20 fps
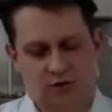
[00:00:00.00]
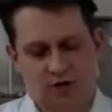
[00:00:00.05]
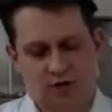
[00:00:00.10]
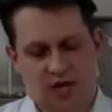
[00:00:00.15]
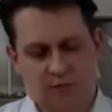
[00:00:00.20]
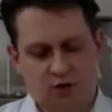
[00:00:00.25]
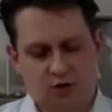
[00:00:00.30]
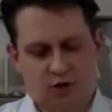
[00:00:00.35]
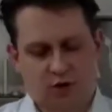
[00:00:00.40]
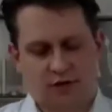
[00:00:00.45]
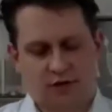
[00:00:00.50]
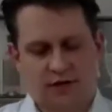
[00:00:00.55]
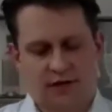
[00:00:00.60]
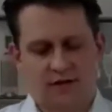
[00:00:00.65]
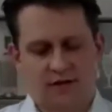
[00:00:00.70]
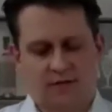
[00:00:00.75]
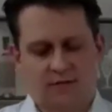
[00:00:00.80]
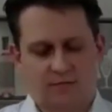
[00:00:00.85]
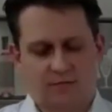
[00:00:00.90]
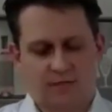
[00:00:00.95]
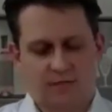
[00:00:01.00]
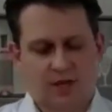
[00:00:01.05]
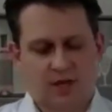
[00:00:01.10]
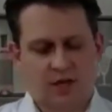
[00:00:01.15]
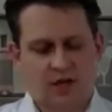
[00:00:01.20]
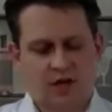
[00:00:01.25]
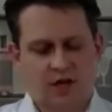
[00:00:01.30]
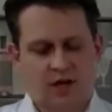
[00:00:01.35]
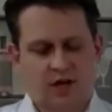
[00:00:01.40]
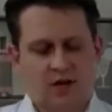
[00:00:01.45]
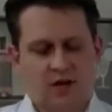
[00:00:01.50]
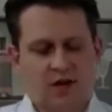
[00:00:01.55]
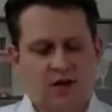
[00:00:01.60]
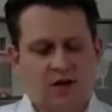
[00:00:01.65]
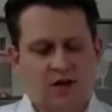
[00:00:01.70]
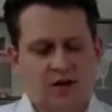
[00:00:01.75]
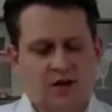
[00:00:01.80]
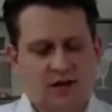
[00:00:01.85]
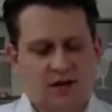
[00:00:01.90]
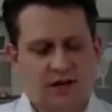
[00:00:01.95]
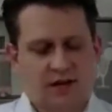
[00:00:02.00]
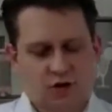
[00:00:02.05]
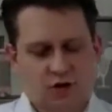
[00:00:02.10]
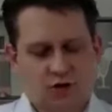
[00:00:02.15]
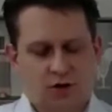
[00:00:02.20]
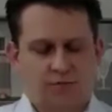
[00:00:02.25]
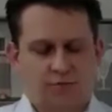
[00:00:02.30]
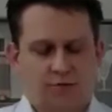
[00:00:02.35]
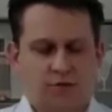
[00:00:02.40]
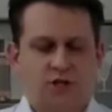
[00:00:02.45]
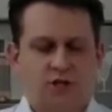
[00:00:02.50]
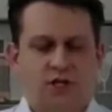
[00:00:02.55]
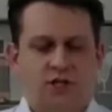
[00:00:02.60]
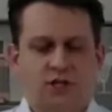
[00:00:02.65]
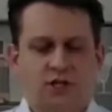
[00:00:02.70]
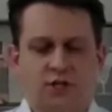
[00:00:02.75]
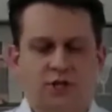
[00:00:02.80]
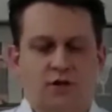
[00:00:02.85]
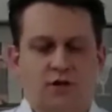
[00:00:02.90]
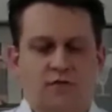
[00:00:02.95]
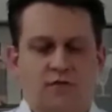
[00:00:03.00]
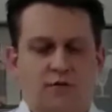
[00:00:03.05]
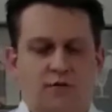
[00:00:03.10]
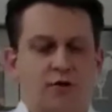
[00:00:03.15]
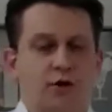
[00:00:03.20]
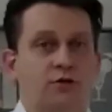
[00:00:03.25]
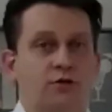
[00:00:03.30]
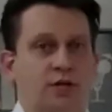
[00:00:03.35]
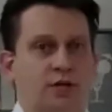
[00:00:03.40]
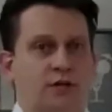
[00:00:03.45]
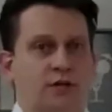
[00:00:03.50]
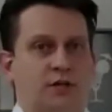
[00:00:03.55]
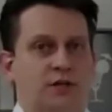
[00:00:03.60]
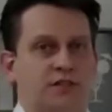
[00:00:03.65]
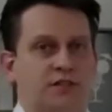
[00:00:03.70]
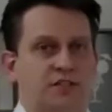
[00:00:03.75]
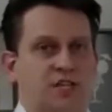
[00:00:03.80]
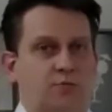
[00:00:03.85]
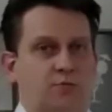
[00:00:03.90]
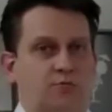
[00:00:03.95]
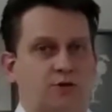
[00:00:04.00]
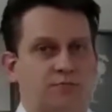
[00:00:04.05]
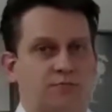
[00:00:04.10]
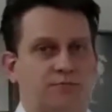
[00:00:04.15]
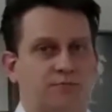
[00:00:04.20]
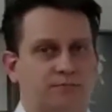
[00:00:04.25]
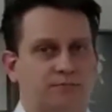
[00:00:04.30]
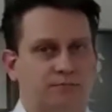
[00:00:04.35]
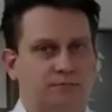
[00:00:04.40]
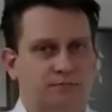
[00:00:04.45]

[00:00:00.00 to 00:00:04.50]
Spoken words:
capturing X-ray projections of a rotating sample.